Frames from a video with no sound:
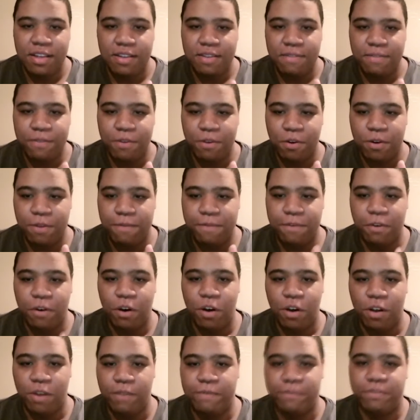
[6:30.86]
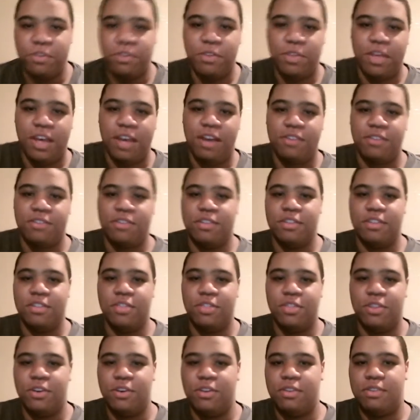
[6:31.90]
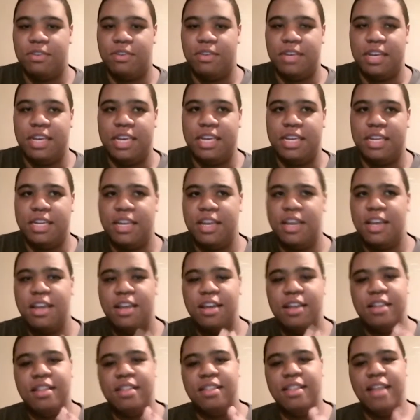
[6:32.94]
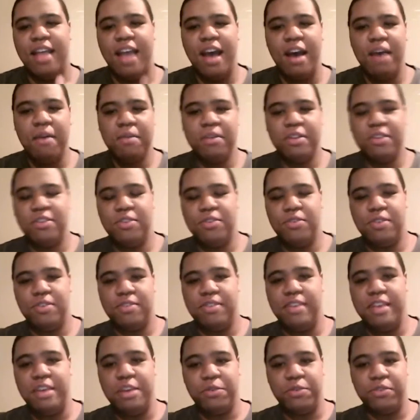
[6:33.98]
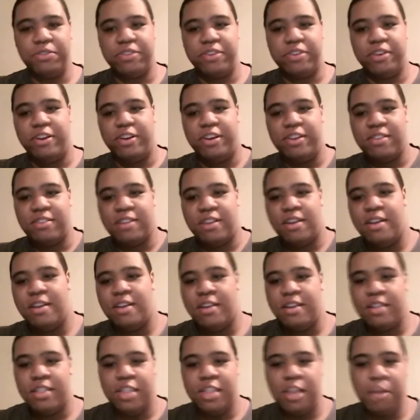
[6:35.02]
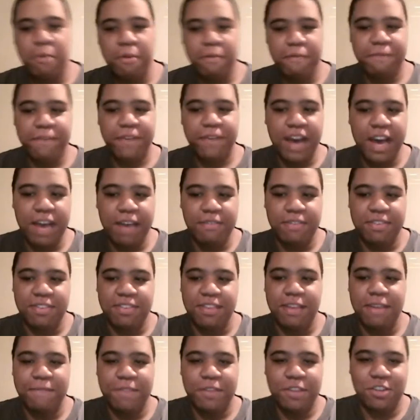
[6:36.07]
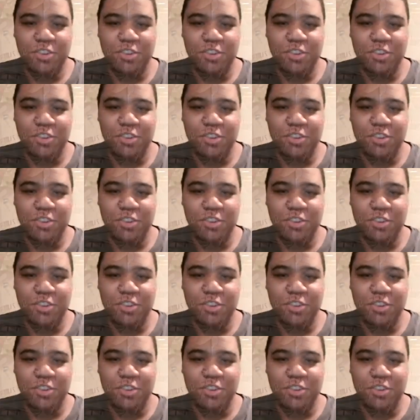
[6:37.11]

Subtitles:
for fall 2013. Now I'm going to do the sequel series. Number 5 is Infinite